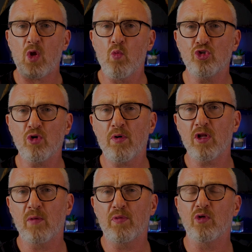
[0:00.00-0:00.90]
We'll jump
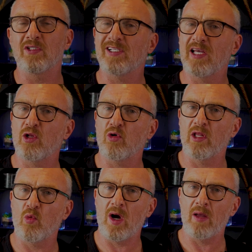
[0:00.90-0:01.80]
on the computer, take a look
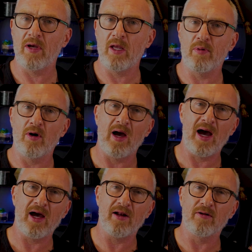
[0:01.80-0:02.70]
at the white paper,
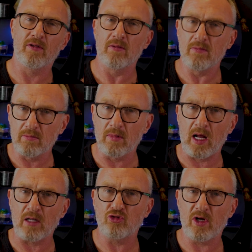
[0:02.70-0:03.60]
and
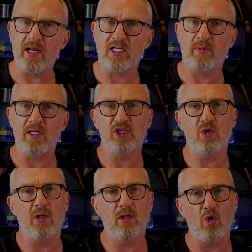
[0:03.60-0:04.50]
I'll try and explain
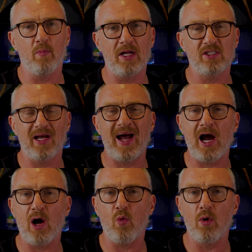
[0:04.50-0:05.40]
to you a little better
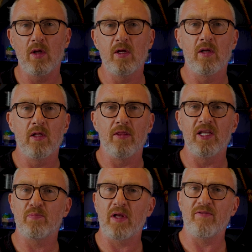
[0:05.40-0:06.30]
how
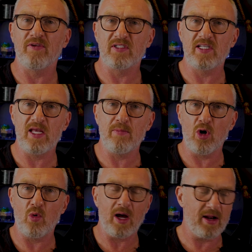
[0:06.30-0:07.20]
this benefits
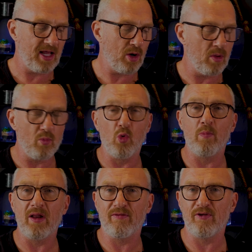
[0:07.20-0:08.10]
DIMO and how it will
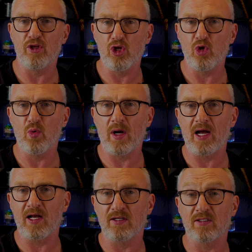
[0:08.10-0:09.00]
benefit you
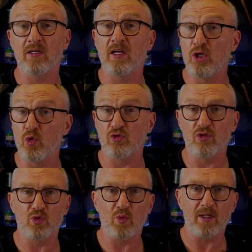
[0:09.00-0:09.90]
as a user
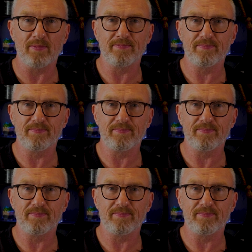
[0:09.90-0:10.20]
as well.